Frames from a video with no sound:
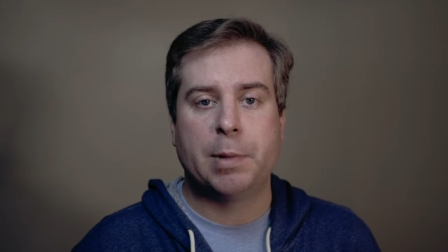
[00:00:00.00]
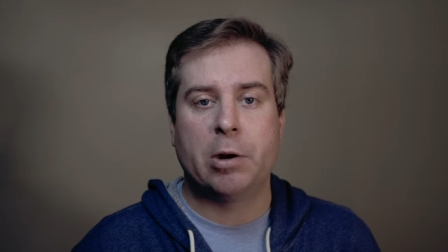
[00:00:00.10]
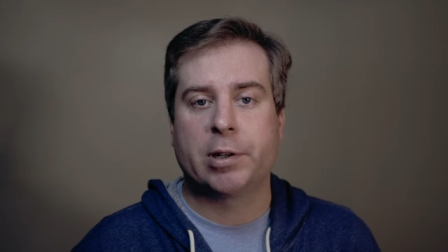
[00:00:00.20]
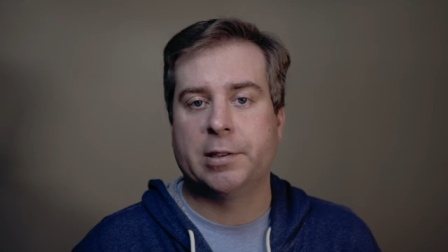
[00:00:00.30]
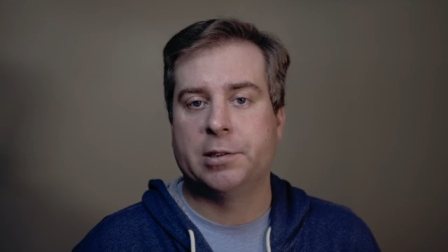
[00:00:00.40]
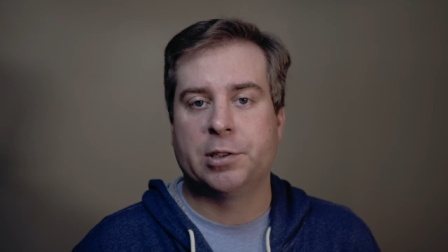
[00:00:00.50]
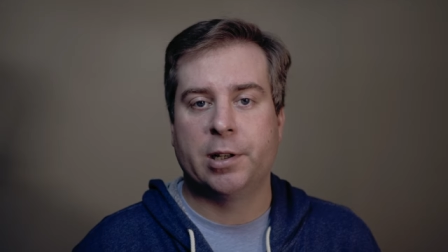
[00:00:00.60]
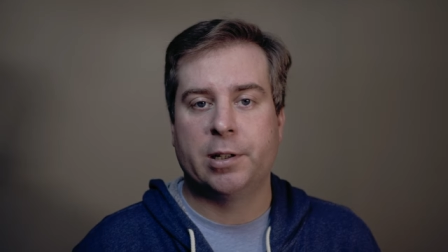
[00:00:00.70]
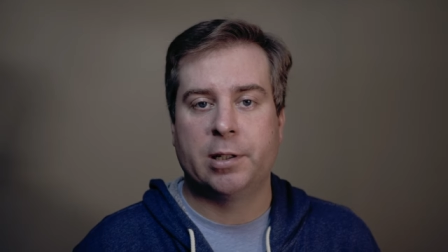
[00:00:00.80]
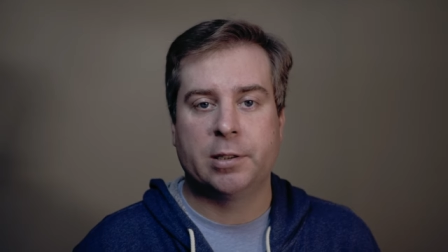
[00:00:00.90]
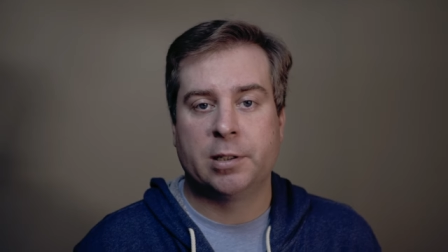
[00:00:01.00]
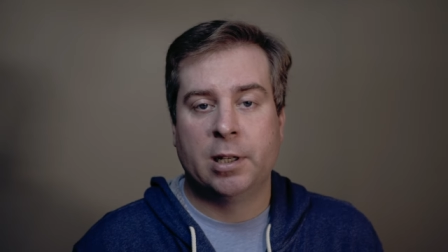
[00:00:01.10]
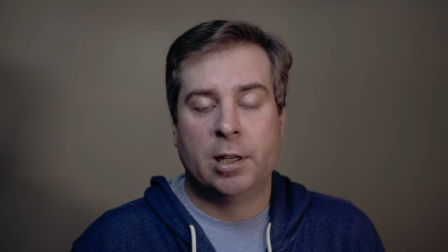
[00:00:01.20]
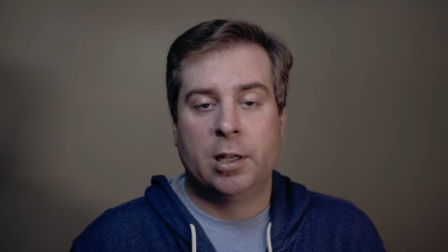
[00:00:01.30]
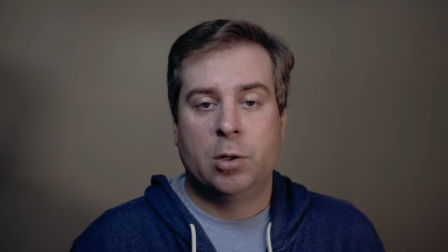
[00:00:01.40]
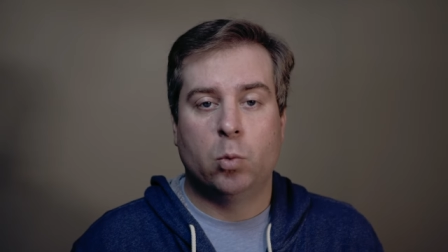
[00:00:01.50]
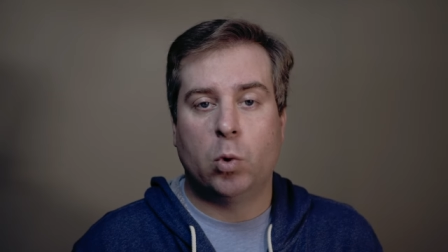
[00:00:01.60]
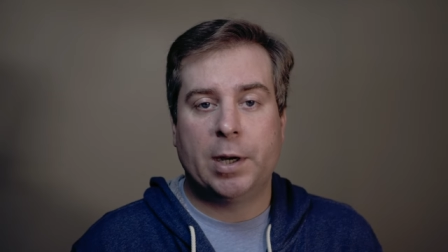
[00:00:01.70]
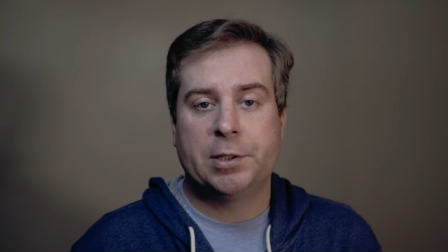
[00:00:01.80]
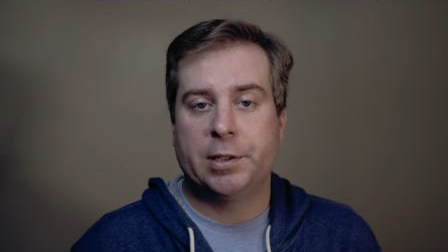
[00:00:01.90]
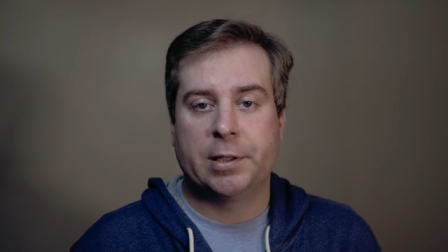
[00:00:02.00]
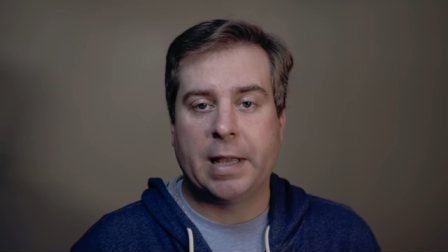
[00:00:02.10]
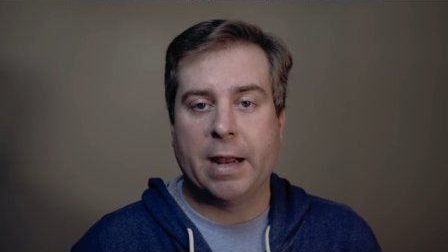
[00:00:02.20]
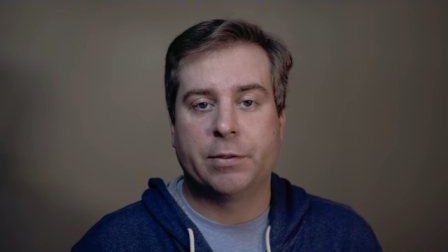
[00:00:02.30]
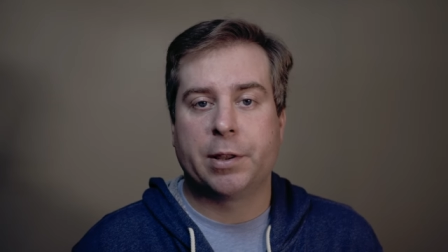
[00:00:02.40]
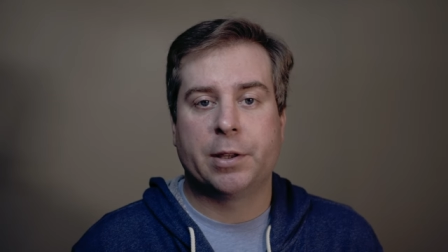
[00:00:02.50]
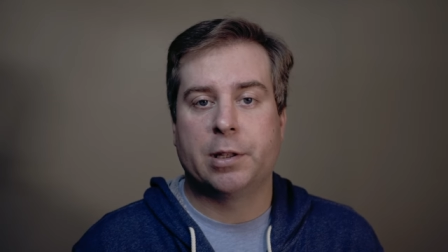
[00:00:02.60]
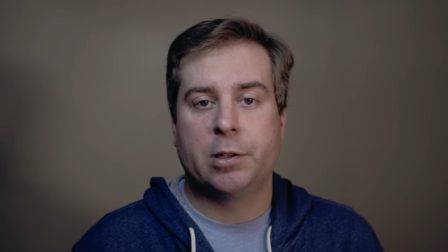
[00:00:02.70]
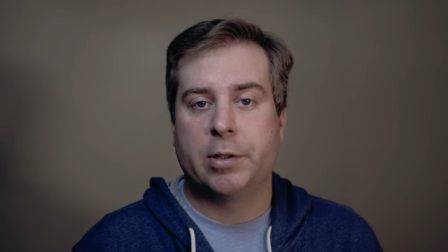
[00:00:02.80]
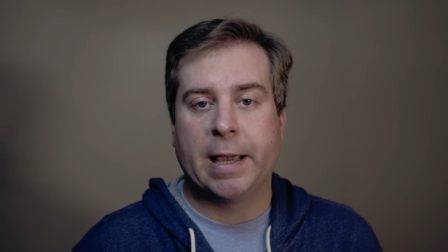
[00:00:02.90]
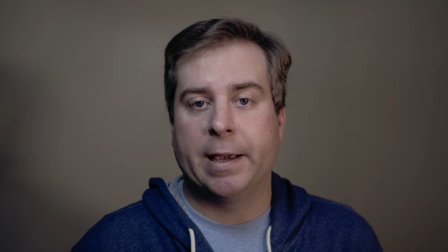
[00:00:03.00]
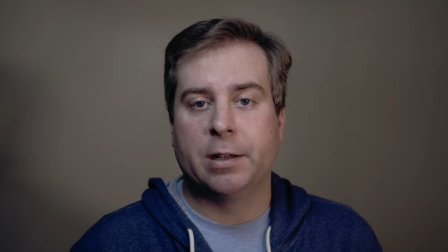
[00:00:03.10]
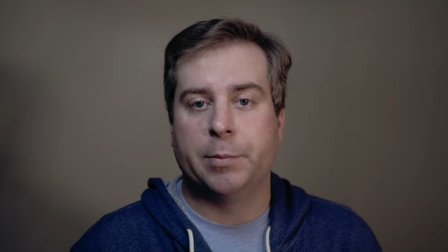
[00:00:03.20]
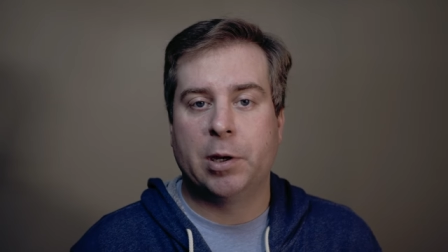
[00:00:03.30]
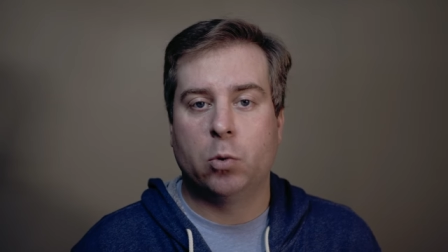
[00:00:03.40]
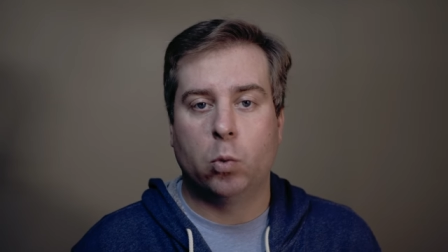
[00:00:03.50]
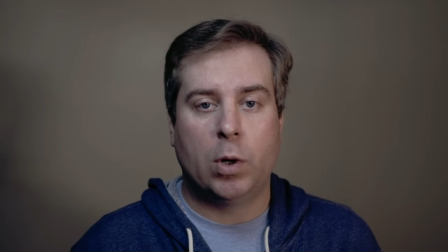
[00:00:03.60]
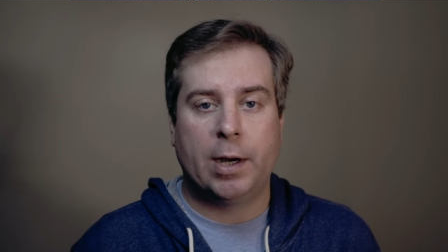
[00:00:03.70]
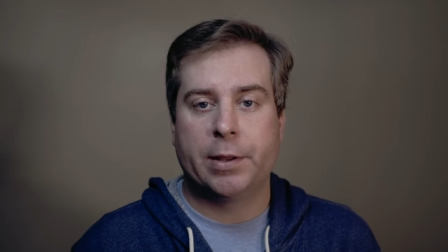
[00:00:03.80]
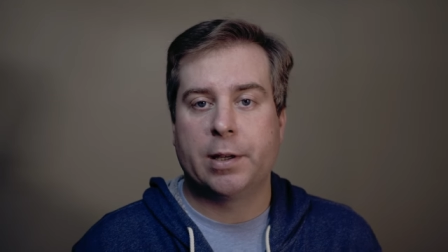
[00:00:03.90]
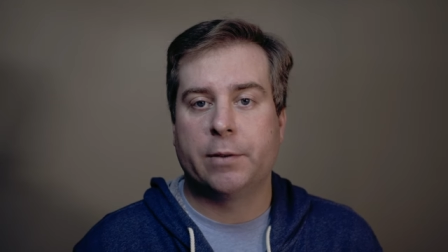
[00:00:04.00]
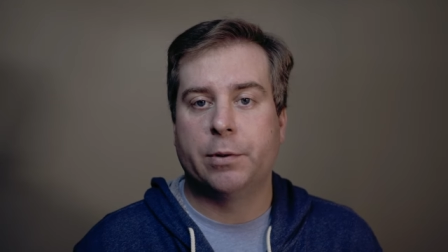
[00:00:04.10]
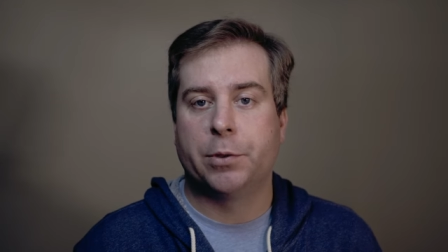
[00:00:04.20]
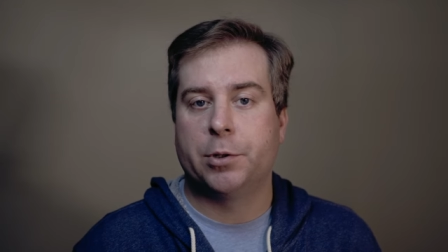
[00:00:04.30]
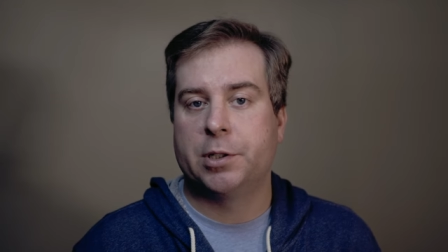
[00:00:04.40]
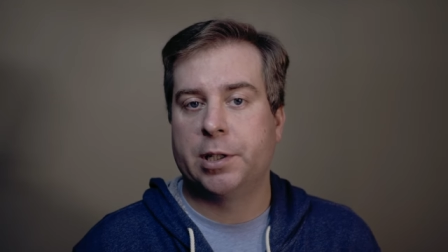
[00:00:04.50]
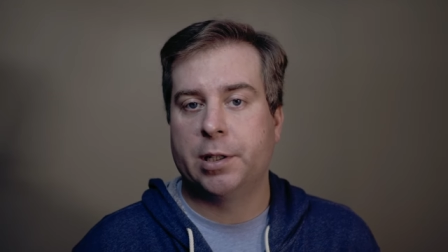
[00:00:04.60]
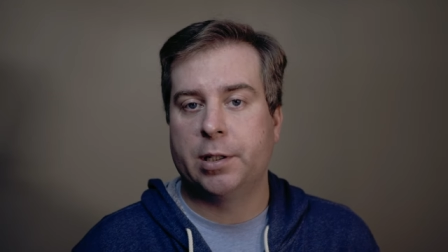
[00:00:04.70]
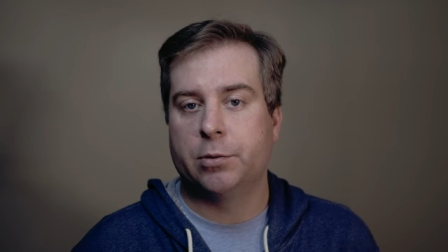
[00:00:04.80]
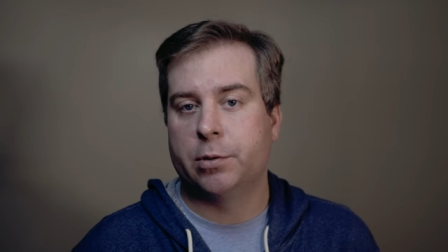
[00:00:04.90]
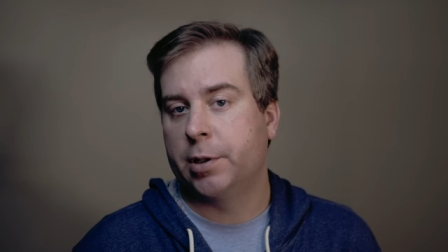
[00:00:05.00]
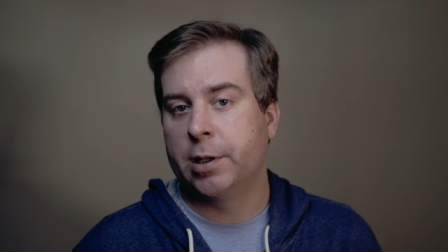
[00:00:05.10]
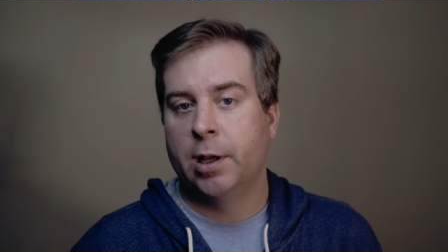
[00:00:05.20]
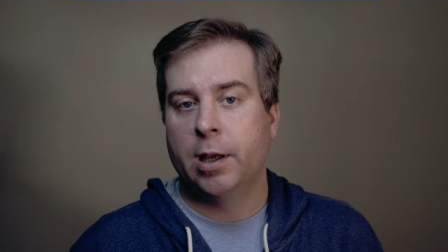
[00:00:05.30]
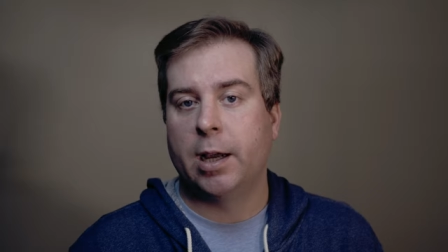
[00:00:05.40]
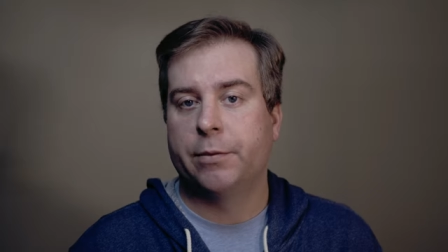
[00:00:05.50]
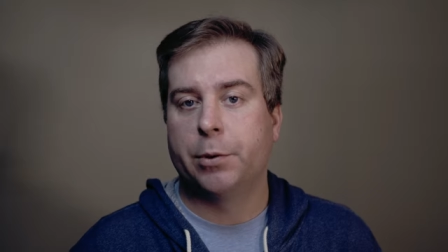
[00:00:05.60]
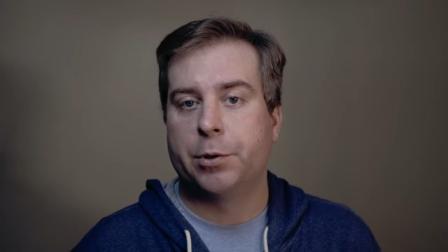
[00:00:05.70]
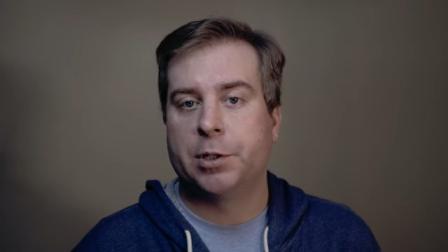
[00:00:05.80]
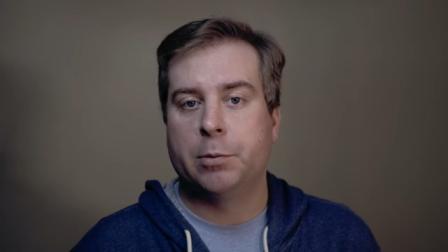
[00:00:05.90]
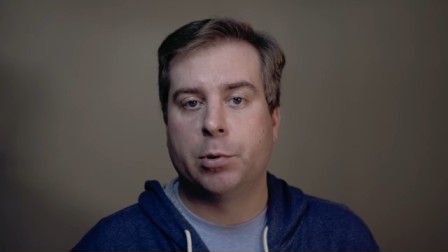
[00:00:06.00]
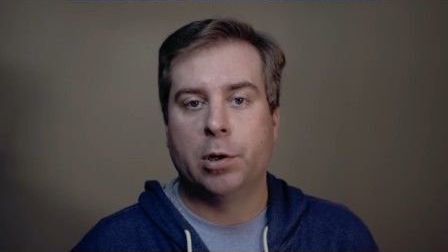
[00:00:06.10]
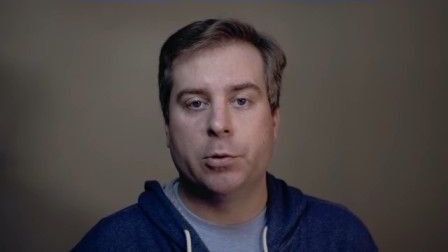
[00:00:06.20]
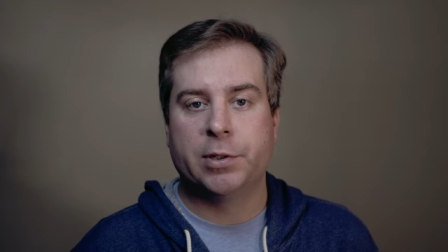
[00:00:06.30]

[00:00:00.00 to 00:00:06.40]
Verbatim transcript: power cuts in China and watching everything you can about why the iPhone 13 or the iPhone 13 Pro